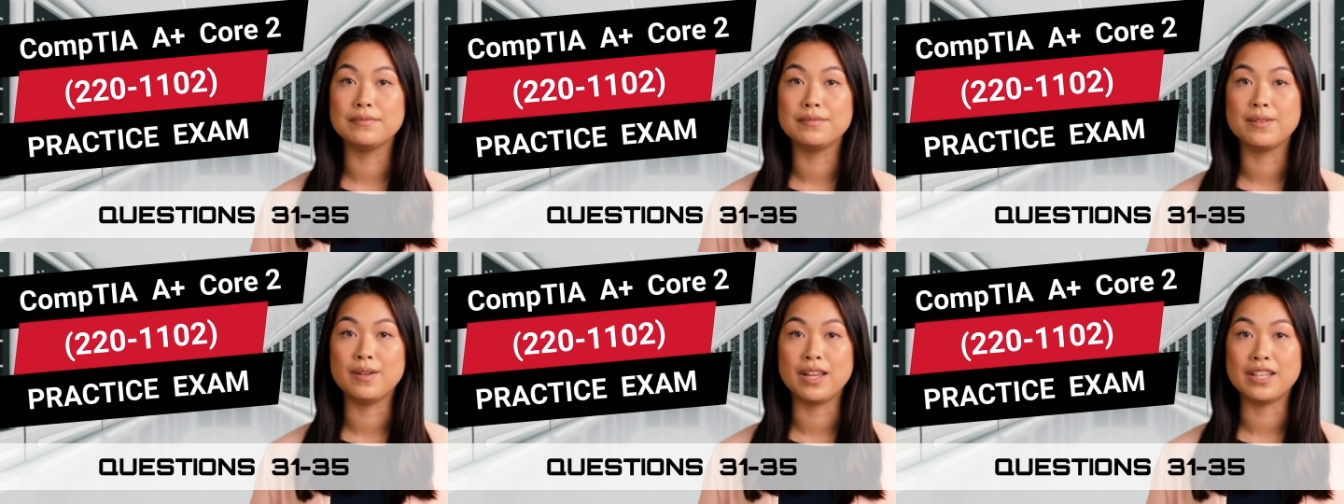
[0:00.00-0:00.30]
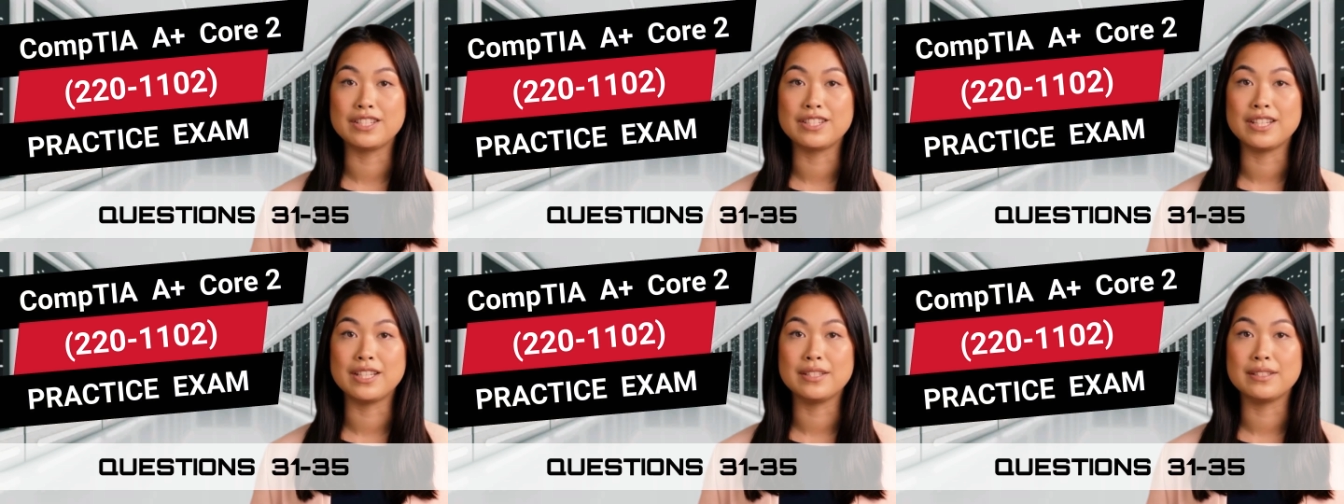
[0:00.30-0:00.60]

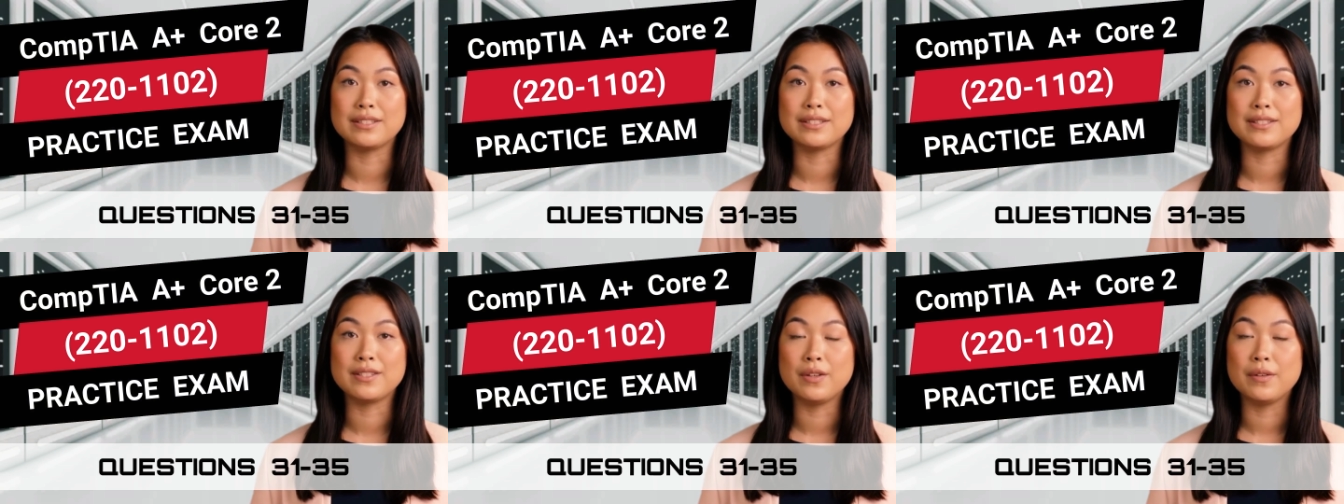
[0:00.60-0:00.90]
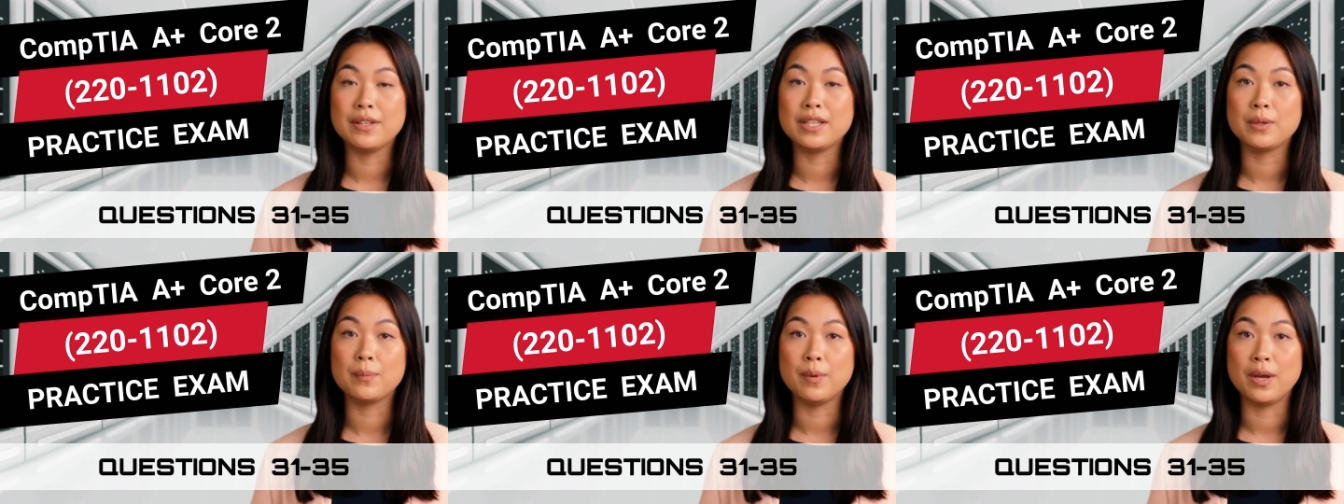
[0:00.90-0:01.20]
Questions
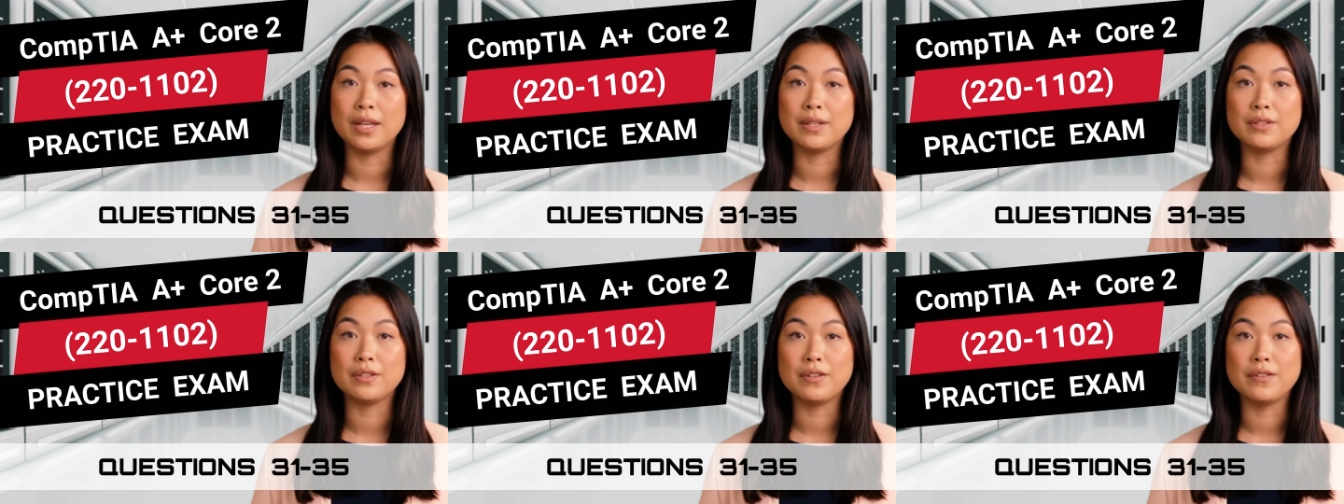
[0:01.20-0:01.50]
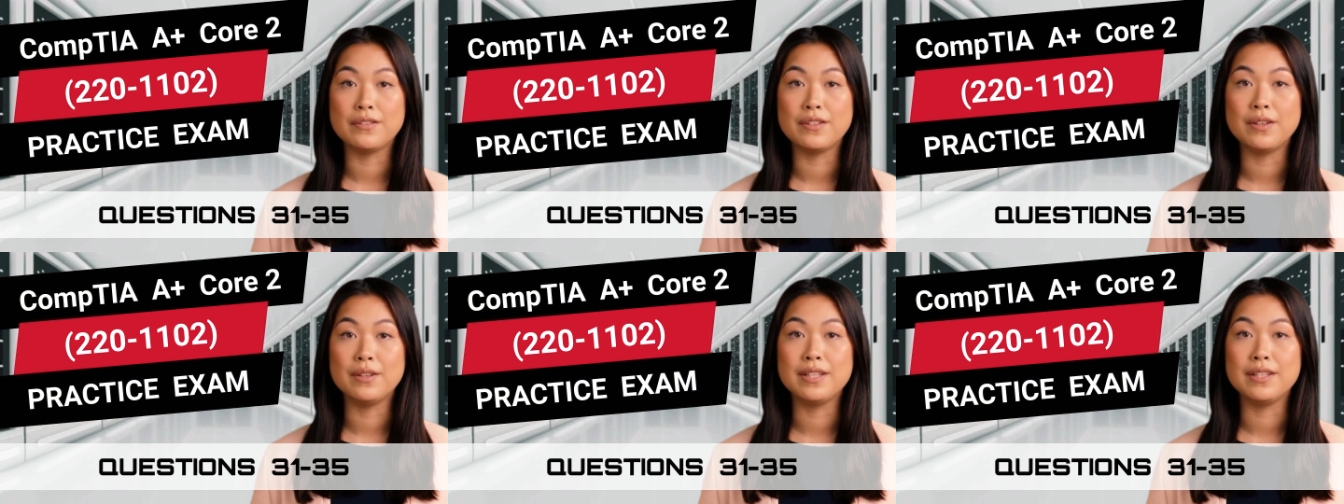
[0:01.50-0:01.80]
31
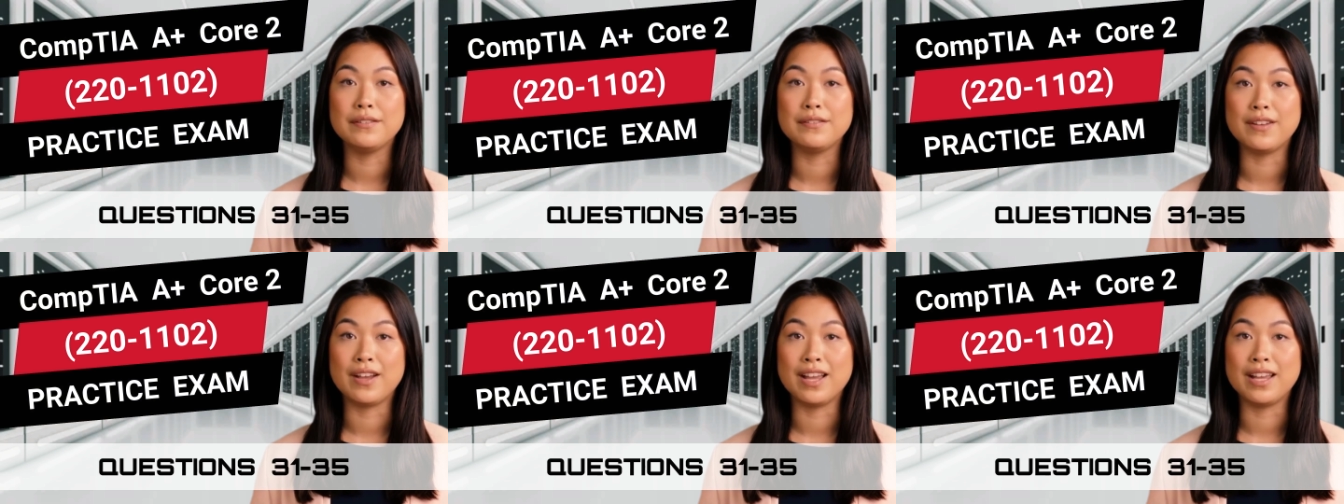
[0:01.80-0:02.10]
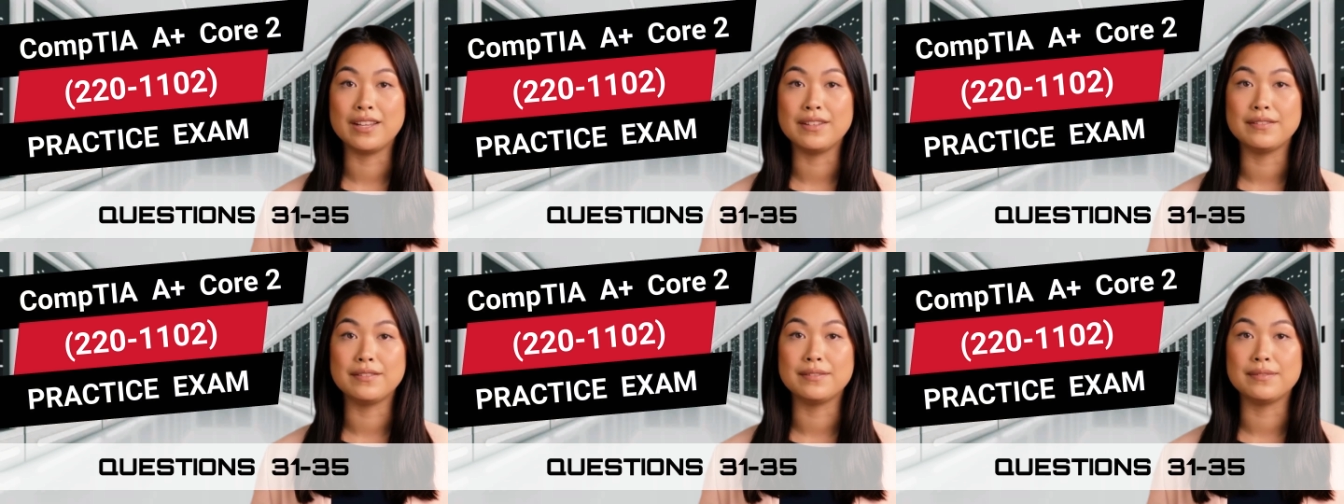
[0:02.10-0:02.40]
through
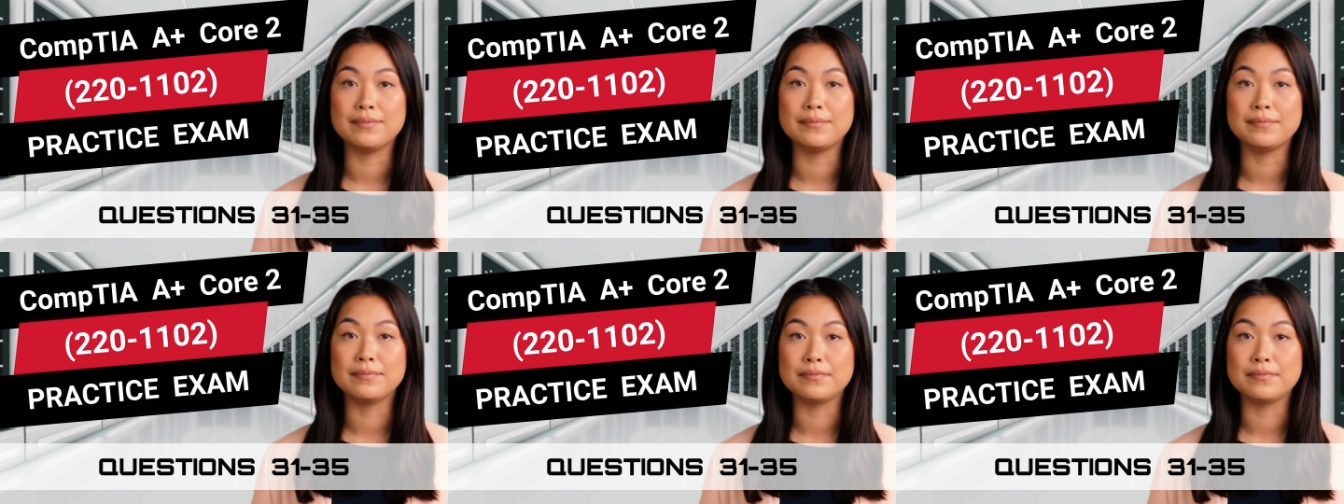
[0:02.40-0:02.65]
35.